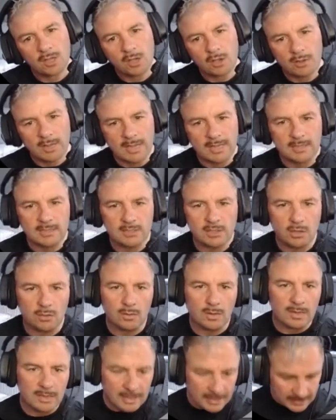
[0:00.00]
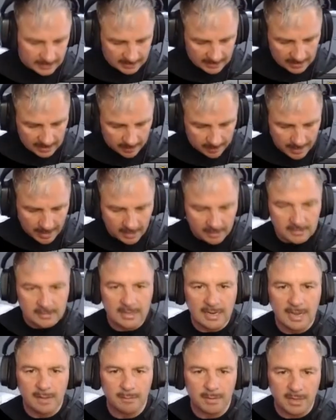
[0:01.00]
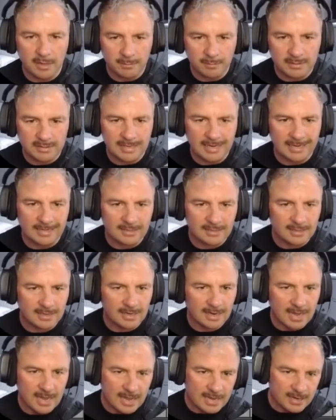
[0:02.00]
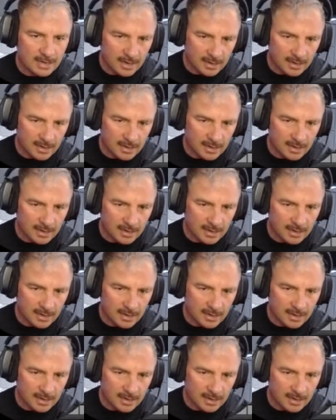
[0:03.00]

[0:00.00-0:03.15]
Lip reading: Okay, so let's think about how we're going to protect the land.